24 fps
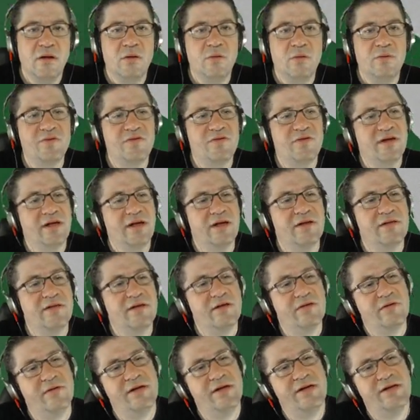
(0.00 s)
We're sticking out the
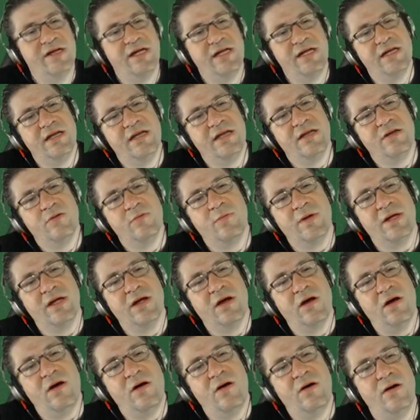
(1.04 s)
other end yet? We
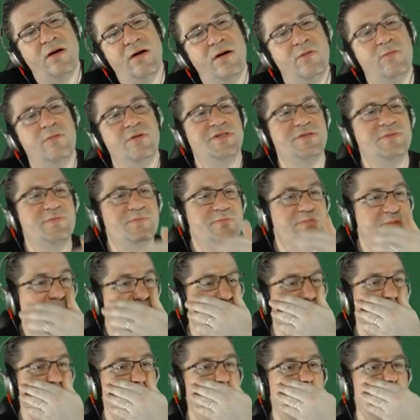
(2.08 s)
are. We're just
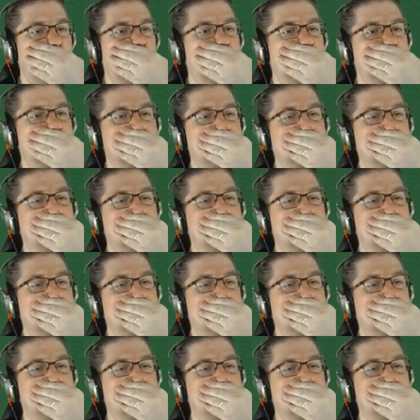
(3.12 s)
barely across.